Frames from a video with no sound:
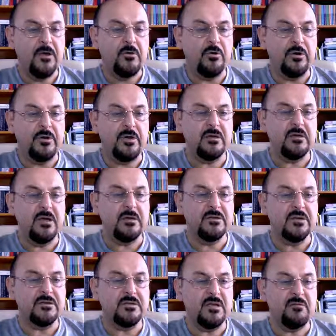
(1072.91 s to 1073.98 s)
Okay,
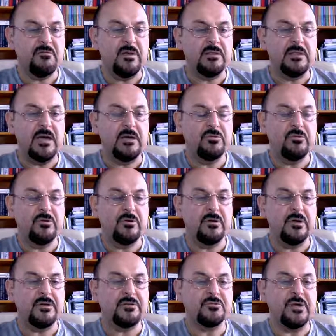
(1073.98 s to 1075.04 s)
just we'd like to
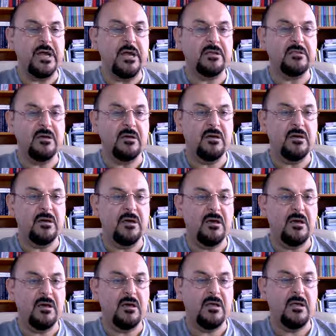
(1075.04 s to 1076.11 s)
extract
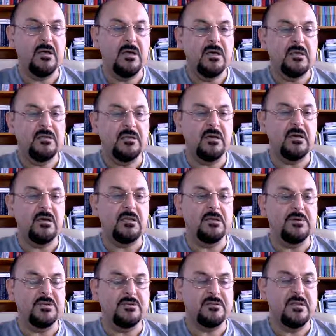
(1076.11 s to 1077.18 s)
the
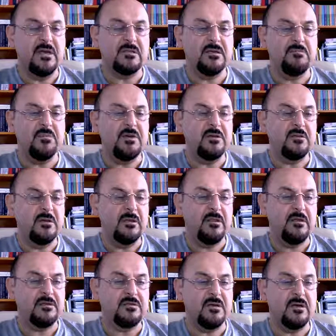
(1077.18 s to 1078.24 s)
elements that meet
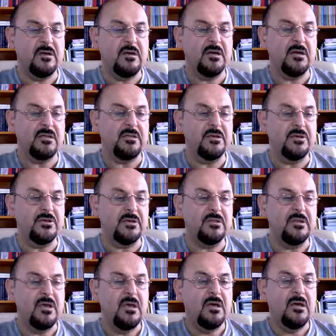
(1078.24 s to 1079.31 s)
this condition,
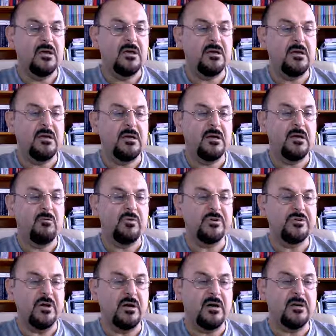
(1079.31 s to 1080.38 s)

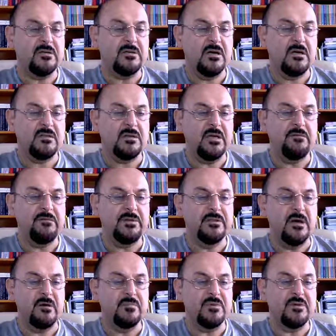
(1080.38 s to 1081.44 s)
which are the even
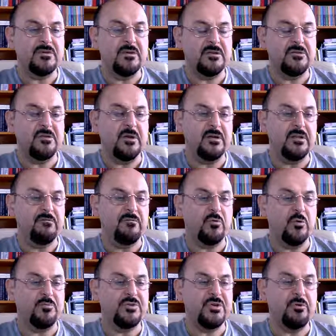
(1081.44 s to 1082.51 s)
numbers starting
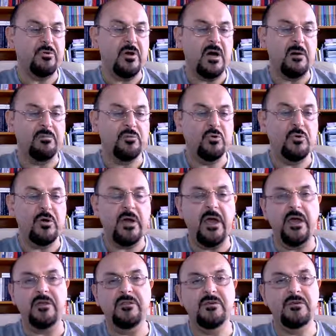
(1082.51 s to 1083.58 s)
from 0 up to
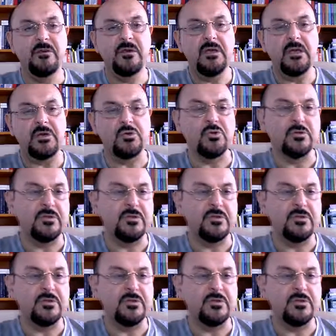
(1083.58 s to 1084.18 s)
8, including